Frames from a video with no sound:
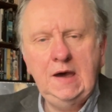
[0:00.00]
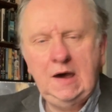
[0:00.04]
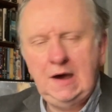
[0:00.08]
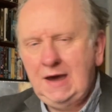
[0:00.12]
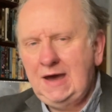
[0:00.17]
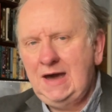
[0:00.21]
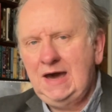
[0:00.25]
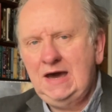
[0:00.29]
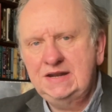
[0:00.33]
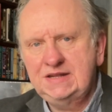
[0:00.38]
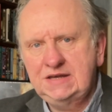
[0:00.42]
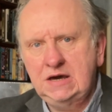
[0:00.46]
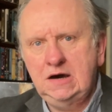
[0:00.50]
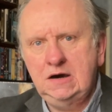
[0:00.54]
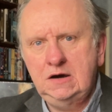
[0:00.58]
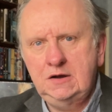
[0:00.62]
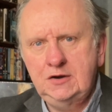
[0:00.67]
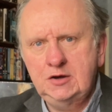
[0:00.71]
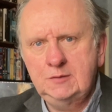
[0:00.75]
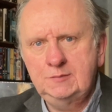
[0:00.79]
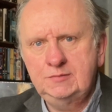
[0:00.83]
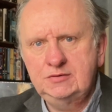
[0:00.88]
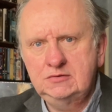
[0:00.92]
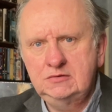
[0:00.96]
I had
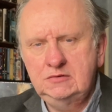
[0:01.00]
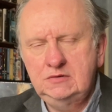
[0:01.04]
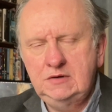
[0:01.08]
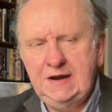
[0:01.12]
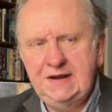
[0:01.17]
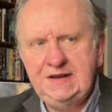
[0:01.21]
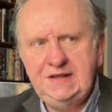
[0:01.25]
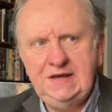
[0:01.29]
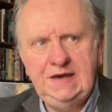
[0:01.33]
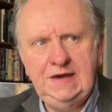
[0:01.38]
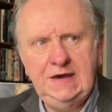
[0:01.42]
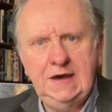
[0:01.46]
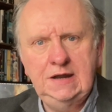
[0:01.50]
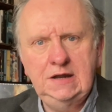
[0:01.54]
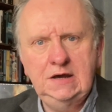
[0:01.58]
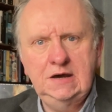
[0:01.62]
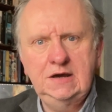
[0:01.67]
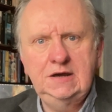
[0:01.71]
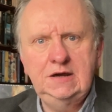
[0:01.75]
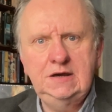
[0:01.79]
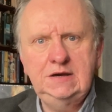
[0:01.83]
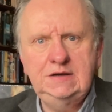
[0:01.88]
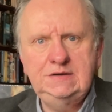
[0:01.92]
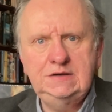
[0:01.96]
Cardhop already, and
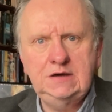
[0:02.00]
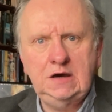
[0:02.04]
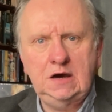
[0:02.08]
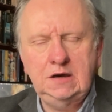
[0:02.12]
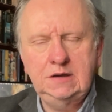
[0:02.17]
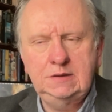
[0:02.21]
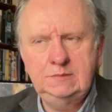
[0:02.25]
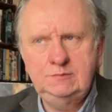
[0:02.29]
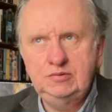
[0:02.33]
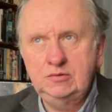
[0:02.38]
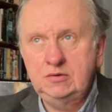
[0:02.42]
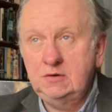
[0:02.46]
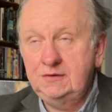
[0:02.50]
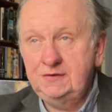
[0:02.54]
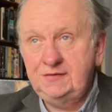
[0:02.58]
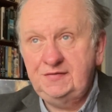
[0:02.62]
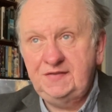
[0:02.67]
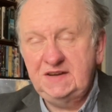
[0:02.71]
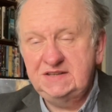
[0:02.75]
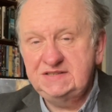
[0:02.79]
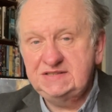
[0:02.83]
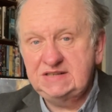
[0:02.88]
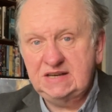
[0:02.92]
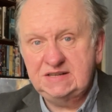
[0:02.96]
I bought
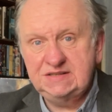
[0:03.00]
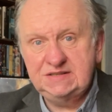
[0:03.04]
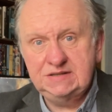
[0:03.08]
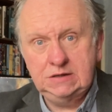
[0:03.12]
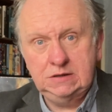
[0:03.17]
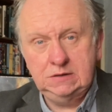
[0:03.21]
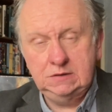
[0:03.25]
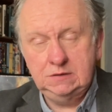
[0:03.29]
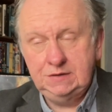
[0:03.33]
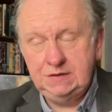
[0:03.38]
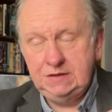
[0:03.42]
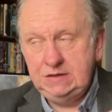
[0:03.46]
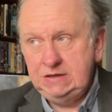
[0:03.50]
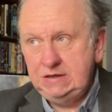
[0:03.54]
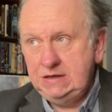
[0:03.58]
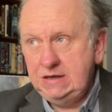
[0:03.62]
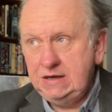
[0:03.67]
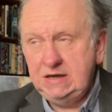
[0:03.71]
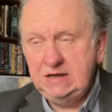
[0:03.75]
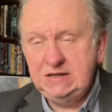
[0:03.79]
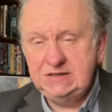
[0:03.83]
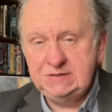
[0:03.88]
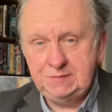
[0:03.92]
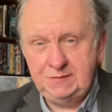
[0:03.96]
Fantastical
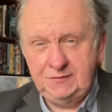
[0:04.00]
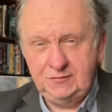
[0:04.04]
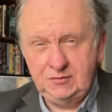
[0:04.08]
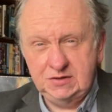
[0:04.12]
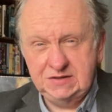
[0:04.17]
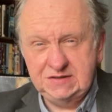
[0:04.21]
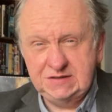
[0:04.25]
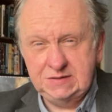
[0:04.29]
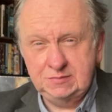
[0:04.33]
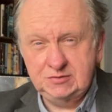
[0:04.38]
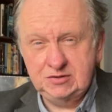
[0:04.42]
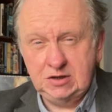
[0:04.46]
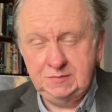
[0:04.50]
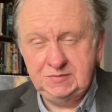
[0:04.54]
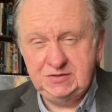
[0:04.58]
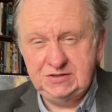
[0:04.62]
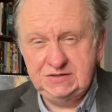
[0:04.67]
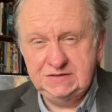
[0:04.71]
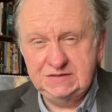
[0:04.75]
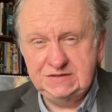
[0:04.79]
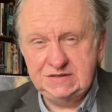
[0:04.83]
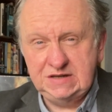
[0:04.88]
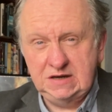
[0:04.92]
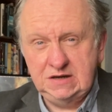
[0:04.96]
years before the
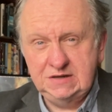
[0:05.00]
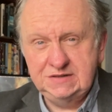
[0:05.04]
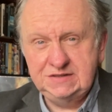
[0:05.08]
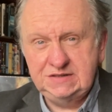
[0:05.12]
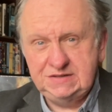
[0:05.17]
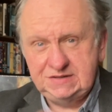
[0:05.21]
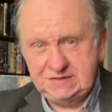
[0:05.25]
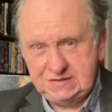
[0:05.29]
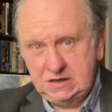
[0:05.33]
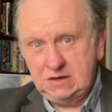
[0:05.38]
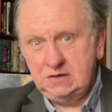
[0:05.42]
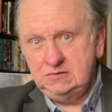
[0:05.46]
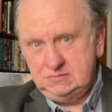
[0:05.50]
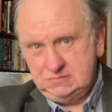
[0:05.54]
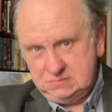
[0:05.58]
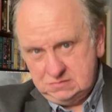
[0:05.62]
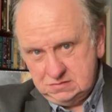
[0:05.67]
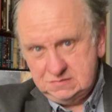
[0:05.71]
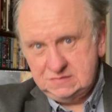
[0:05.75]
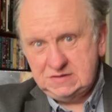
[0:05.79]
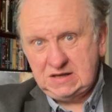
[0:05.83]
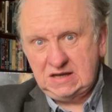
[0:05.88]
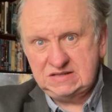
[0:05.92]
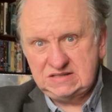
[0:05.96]
subscription started, so
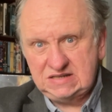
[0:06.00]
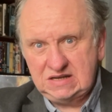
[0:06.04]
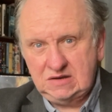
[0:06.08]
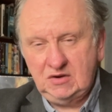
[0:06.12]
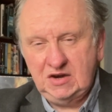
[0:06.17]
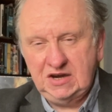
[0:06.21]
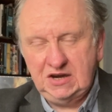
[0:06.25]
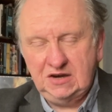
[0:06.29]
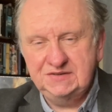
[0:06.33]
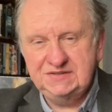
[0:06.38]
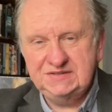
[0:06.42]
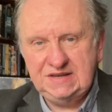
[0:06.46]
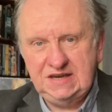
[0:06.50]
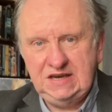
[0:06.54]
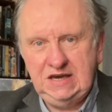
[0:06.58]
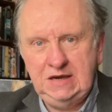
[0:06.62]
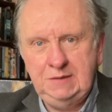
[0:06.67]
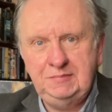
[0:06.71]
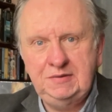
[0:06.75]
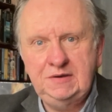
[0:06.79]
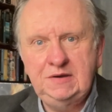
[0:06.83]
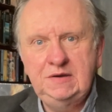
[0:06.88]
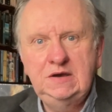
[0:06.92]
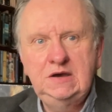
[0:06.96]
that's how I got to
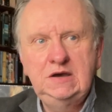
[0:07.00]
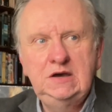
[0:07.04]
keep